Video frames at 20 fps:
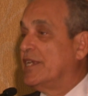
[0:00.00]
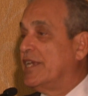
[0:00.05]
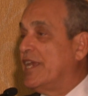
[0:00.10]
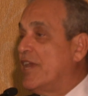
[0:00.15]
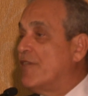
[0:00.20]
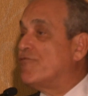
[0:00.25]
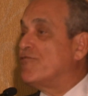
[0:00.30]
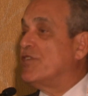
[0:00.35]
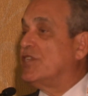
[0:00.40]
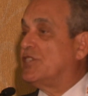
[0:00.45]

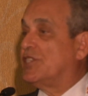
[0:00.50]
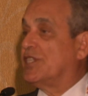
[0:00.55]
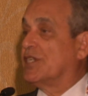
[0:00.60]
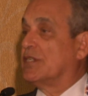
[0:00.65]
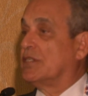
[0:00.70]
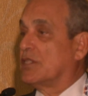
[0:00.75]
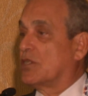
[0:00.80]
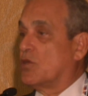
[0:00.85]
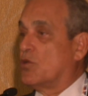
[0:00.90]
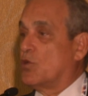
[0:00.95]
every
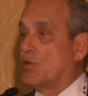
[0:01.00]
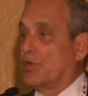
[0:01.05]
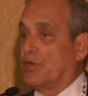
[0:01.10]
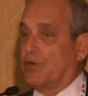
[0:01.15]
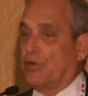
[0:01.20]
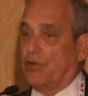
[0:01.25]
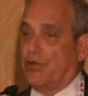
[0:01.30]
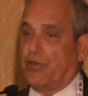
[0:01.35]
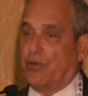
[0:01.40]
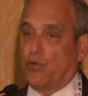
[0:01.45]
single
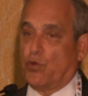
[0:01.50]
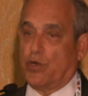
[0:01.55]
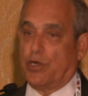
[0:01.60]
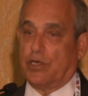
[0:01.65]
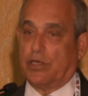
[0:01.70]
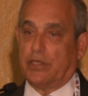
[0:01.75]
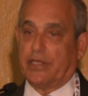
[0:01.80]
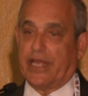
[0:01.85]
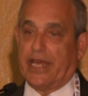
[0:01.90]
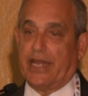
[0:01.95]
corner of the
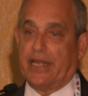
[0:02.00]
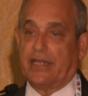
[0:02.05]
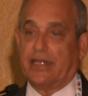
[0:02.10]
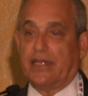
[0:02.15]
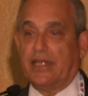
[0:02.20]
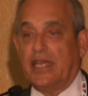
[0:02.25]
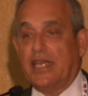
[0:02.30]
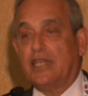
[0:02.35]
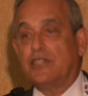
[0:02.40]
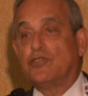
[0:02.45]
world, and
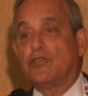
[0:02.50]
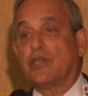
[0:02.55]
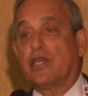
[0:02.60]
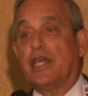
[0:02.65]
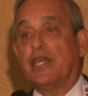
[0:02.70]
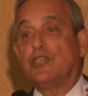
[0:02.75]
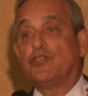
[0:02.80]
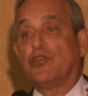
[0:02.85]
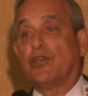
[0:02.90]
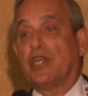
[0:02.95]

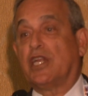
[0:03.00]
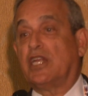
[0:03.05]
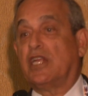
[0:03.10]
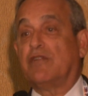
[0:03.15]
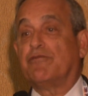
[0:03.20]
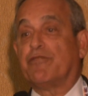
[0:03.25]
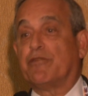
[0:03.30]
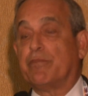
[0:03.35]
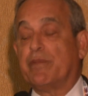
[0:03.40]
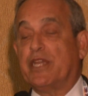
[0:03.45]
education and
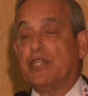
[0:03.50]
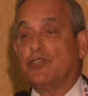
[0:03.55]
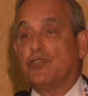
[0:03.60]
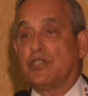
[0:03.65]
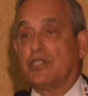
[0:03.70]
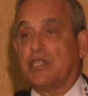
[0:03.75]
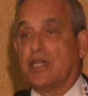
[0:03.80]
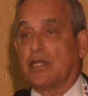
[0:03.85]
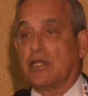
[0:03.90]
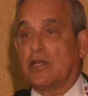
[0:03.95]

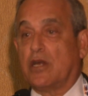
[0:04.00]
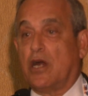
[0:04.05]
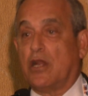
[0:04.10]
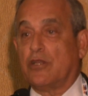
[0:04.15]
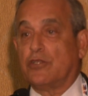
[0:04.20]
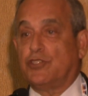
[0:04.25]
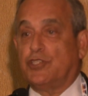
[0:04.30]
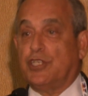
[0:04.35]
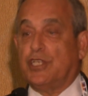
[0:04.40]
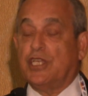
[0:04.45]
information
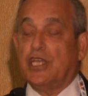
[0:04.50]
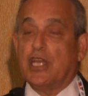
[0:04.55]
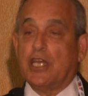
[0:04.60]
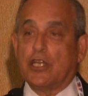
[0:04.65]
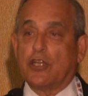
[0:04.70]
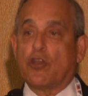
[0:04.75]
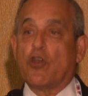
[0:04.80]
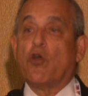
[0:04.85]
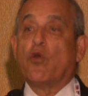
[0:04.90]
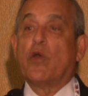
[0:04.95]
technology
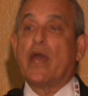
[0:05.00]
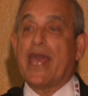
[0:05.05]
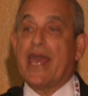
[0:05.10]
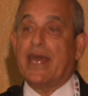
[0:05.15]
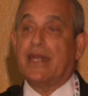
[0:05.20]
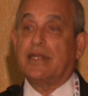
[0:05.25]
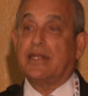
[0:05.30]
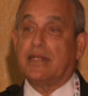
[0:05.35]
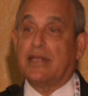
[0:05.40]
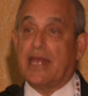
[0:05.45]
go
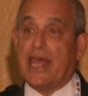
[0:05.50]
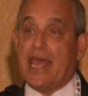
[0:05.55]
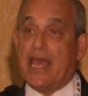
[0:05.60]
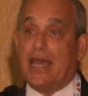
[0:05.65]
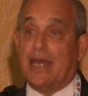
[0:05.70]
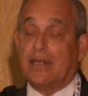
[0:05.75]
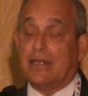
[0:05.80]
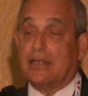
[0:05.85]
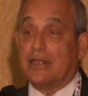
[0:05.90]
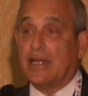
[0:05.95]
hand in
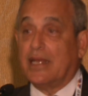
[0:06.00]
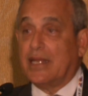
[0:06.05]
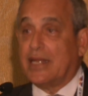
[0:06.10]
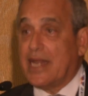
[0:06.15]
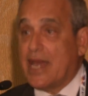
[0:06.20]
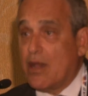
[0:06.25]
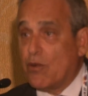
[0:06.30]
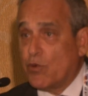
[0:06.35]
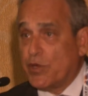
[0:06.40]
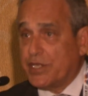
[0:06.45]
hand
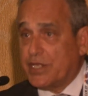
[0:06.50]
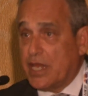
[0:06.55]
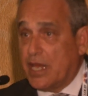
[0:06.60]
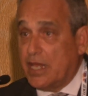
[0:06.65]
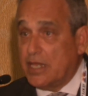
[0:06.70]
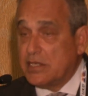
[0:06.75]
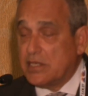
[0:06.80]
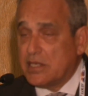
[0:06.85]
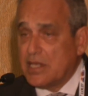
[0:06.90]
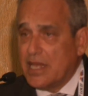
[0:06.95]

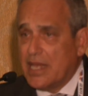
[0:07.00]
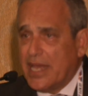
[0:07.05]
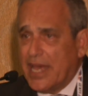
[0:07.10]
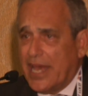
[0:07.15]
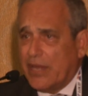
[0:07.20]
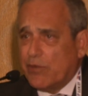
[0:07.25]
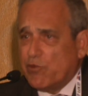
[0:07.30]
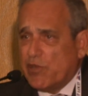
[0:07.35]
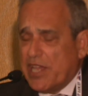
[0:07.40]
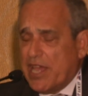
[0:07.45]
nowadays,
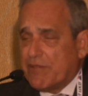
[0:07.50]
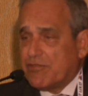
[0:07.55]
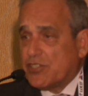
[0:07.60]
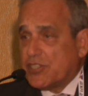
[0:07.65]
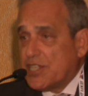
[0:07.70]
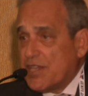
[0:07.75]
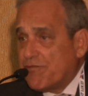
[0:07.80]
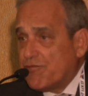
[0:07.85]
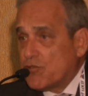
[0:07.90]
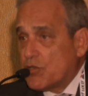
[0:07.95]
and we have
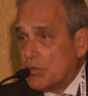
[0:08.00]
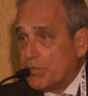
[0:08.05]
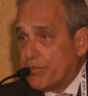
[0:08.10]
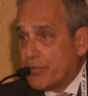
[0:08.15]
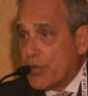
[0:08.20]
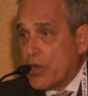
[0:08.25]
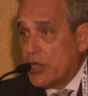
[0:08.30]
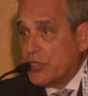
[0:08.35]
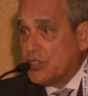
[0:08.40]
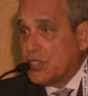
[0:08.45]
several
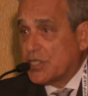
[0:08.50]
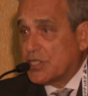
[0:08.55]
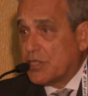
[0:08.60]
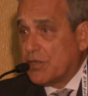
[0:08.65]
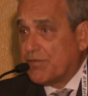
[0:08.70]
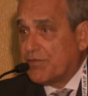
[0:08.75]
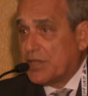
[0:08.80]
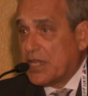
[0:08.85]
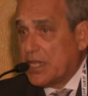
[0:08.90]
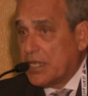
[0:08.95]
projects
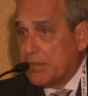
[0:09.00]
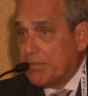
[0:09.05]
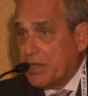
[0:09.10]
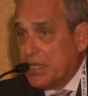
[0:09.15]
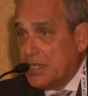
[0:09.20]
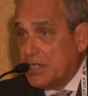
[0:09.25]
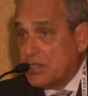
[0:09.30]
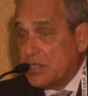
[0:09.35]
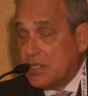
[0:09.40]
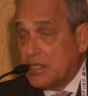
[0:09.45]
of
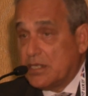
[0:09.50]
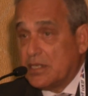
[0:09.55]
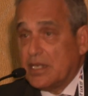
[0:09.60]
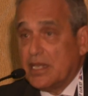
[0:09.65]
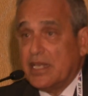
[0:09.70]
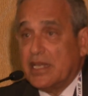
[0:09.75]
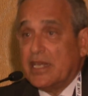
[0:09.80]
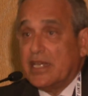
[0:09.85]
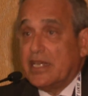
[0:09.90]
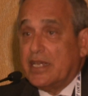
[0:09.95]
telemedicine
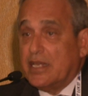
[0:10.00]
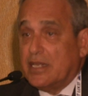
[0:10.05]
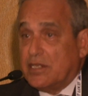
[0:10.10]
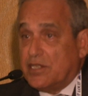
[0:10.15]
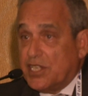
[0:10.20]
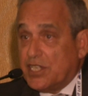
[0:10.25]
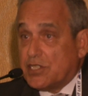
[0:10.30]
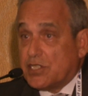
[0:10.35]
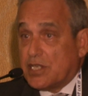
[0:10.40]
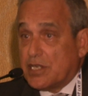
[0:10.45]
in
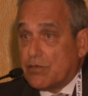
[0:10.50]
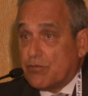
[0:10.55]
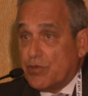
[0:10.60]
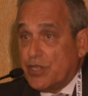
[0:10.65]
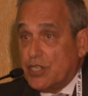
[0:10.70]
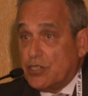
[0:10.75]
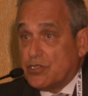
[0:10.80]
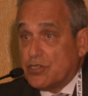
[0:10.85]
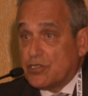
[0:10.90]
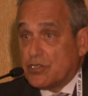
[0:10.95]
distant
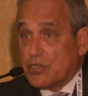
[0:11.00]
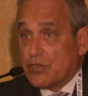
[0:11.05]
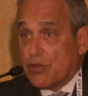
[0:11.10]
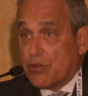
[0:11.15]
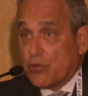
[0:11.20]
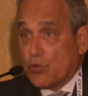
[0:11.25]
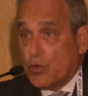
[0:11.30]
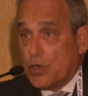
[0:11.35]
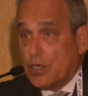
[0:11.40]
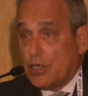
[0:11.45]
regions of
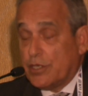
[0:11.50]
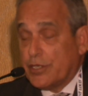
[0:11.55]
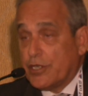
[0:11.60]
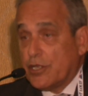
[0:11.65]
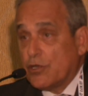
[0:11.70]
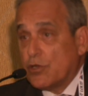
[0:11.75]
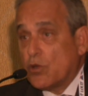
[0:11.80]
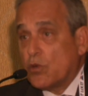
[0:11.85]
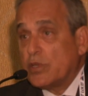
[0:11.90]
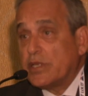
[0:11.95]
the world,
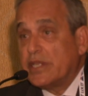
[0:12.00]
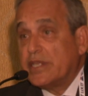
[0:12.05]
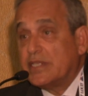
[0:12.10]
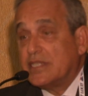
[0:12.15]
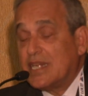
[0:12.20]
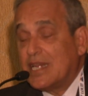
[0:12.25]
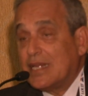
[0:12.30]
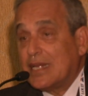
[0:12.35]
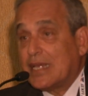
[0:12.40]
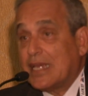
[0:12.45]
not only
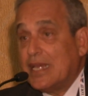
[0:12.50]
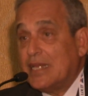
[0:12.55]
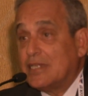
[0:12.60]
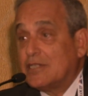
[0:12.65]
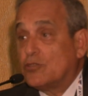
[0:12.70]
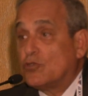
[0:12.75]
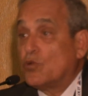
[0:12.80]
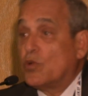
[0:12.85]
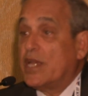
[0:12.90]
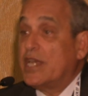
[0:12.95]

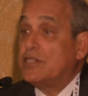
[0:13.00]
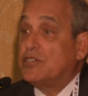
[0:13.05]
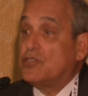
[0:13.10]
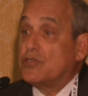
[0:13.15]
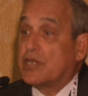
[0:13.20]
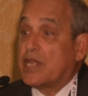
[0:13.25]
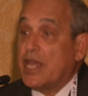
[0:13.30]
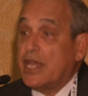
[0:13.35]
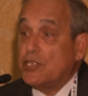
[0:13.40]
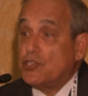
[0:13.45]
dedicated to
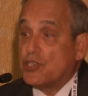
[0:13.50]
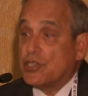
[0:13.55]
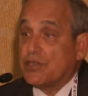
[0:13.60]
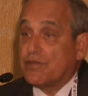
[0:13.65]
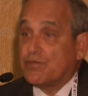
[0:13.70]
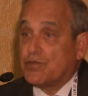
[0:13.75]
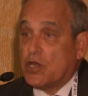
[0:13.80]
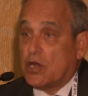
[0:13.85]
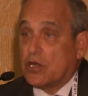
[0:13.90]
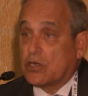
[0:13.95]
education
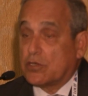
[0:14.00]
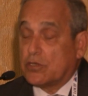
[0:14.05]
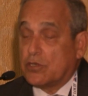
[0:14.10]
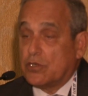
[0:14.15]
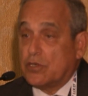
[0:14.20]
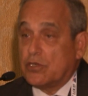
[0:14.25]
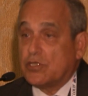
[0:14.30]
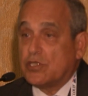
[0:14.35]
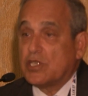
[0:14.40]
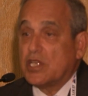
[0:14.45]
of
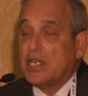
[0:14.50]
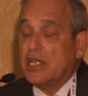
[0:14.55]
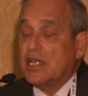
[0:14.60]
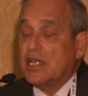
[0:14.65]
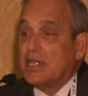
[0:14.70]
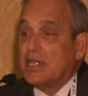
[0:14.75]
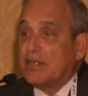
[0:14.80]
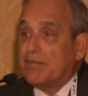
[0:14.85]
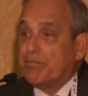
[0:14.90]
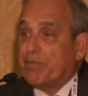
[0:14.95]
doctors,
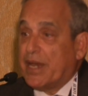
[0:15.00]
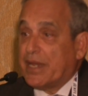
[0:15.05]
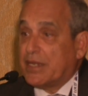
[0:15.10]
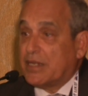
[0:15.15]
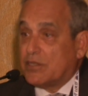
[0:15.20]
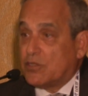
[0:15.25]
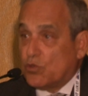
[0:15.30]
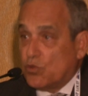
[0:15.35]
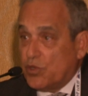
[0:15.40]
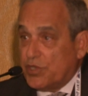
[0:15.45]

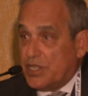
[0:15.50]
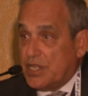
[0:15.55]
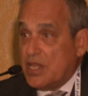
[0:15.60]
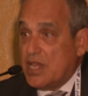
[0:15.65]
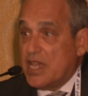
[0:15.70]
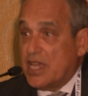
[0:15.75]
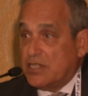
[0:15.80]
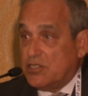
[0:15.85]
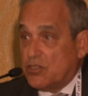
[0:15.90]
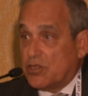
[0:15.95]
but to
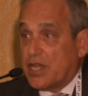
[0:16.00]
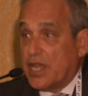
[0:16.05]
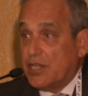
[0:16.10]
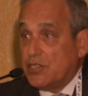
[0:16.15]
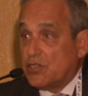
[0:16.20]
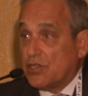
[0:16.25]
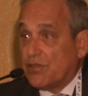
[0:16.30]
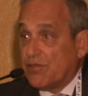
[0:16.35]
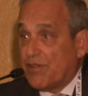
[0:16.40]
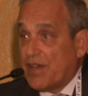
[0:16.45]
the
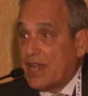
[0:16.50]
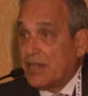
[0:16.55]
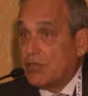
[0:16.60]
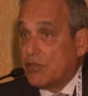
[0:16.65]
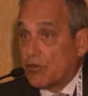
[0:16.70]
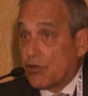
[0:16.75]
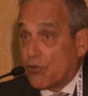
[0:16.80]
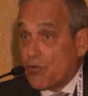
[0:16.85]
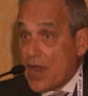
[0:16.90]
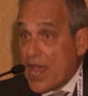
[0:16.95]
education of
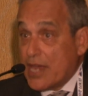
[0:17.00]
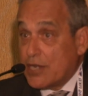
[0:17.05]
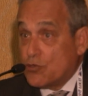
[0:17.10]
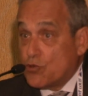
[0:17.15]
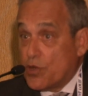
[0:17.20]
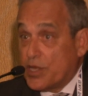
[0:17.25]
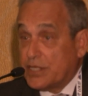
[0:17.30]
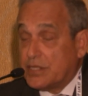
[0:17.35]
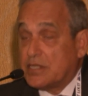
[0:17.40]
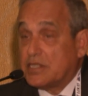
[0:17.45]

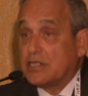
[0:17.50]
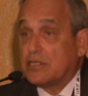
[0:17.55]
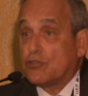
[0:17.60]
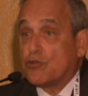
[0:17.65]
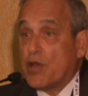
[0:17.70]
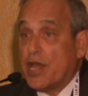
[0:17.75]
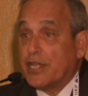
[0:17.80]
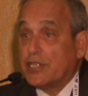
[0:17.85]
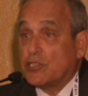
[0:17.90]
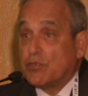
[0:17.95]
undergraduates,
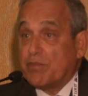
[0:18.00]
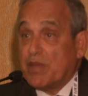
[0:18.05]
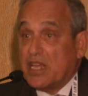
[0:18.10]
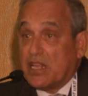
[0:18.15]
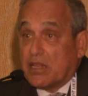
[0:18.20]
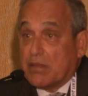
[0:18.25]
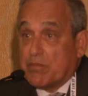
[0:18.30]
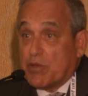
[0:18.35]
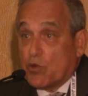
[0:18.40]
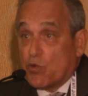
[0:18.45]
trying to make
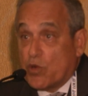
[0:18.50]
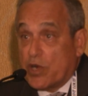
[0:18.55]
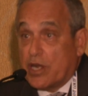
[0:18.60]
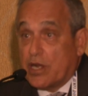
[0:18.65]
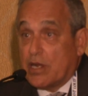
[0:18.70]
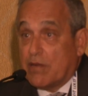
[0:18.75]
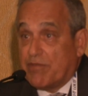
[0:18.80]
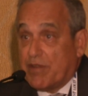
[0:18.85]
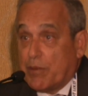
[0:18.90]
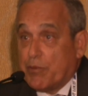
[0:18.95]
them
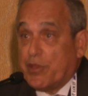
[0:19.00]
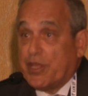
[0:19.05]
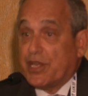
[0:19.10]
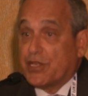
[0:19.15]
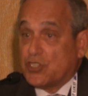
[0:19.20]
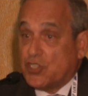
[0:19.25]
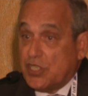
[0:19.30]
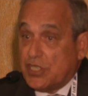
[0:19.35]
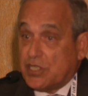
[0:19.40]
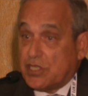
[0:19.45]
aware about the
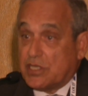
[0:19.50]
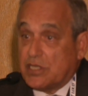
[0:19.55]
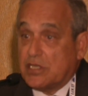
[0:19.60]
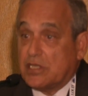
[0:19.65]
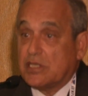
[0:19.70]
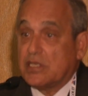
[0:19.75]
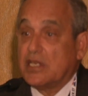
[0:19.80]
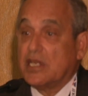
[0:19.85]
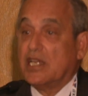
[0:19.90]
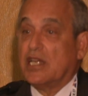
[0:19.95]

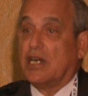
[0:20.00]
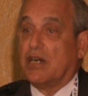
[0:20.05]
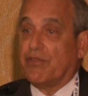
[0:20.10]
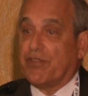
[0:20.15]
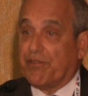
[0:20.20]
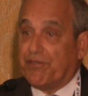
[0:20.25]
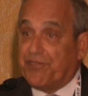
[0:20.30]
existence of the